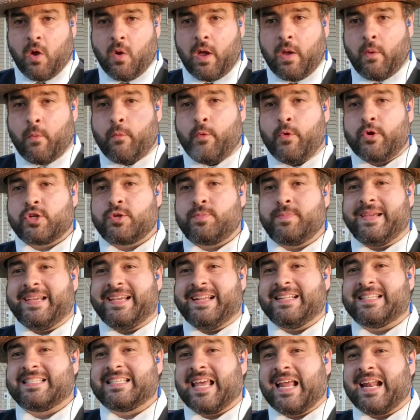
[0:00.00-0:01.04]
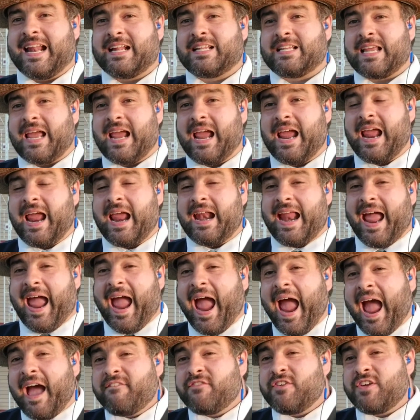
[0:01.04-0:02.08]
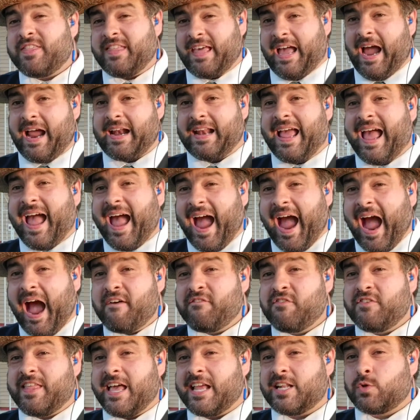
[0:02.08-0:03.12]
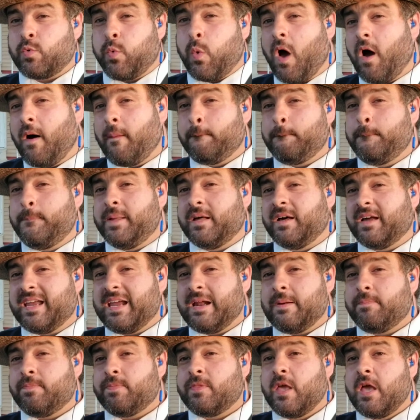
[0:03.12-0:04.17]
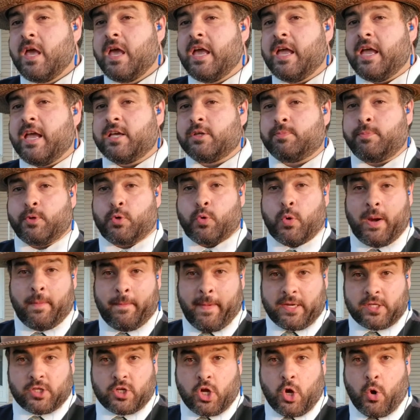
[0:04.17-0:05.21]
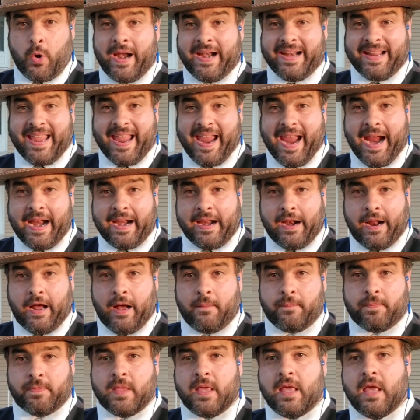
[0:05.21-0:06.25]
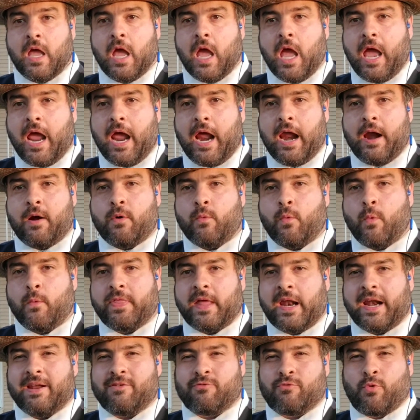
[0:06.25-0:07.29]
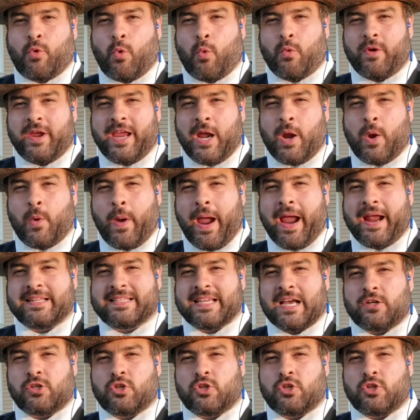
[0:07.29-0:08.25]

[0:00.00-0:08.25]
which means that it's, and half of that $12 billion is between Mexico and Canada. And that equates out